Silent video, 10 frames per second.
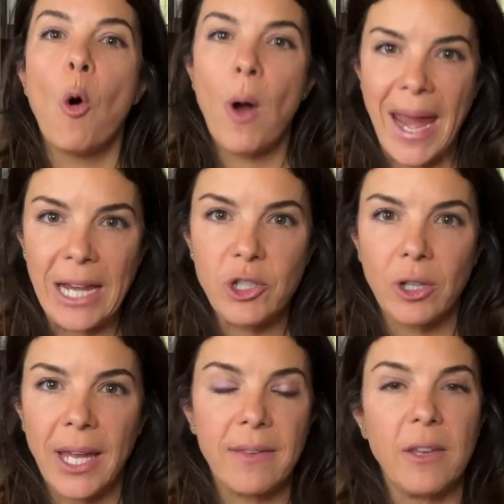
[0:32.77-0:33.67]
or
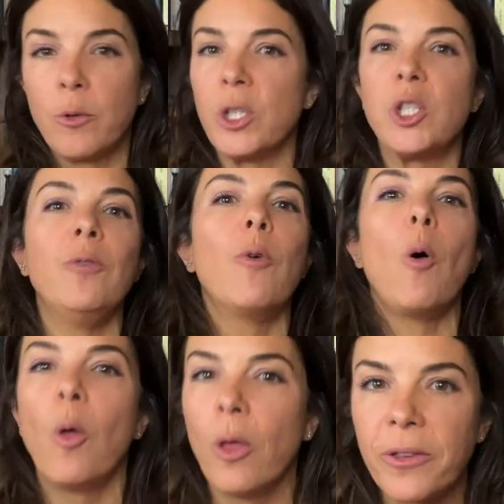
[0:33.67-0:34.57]
angel kisses, which you've
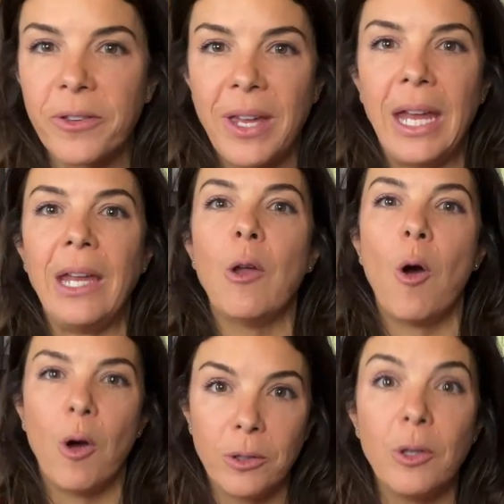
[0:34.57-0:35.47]
all seen
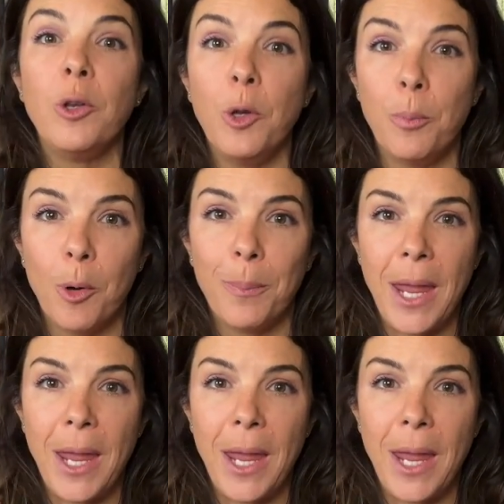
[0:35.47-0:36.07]
on newborn